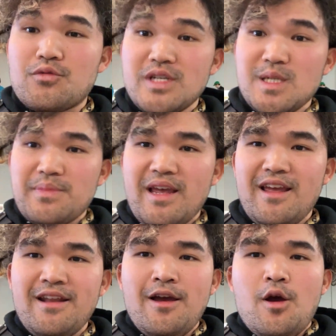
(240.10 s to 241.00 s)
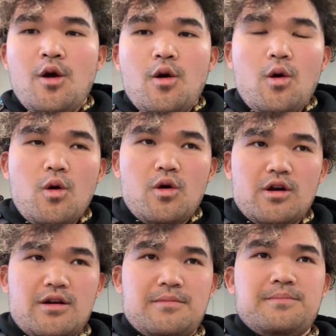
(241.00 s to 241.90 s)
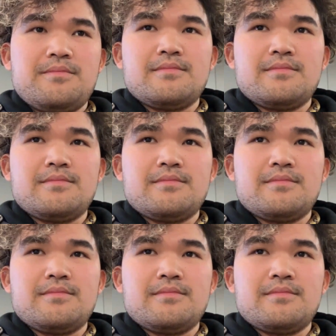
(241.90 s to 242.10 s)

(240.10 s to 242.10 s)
a wristband or